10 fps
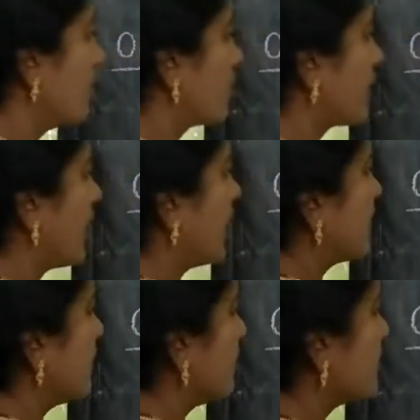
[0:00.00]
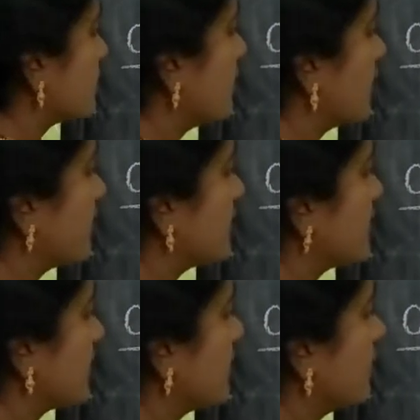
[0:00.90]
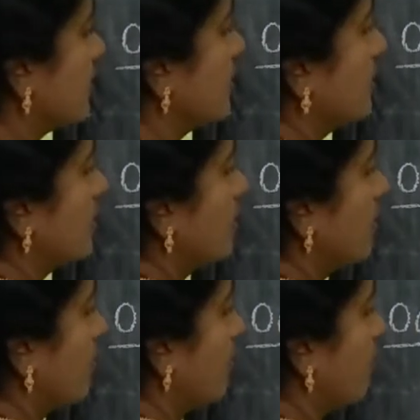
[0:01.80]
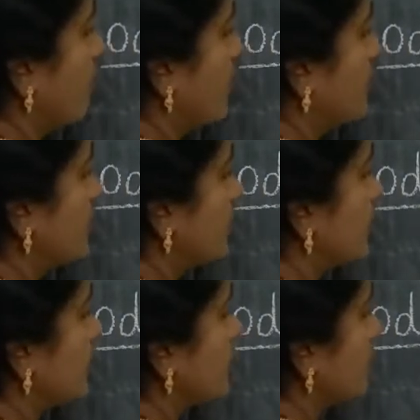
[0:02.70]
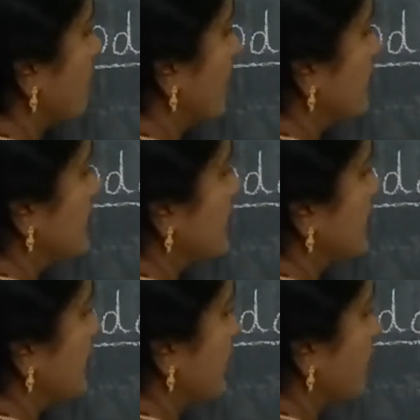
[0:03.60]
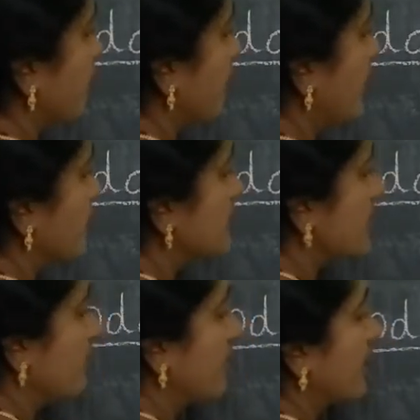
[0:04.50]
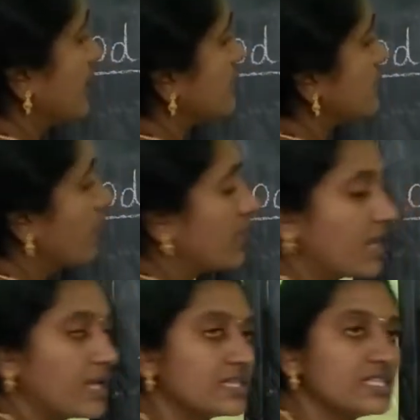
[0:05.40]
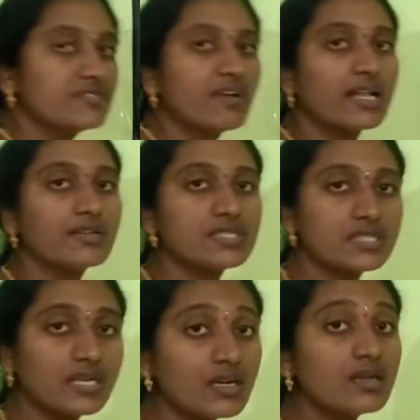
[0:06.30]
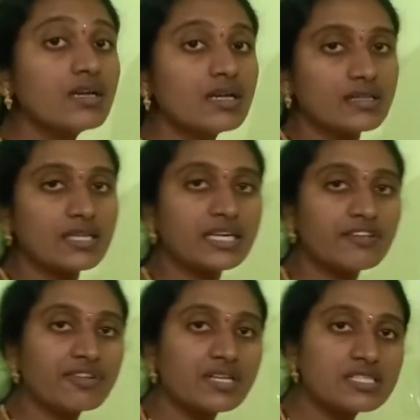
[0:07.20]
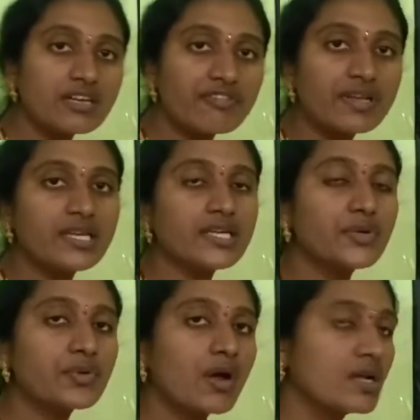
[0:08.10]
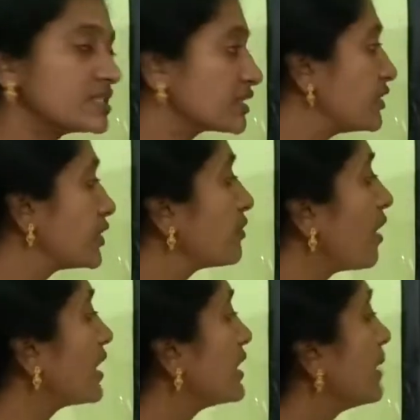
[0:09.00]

Okay, odd numbers what we say? 1, 2, 1, 3, 5, 7 and so on. All these values na? The difference of any two consecutive odd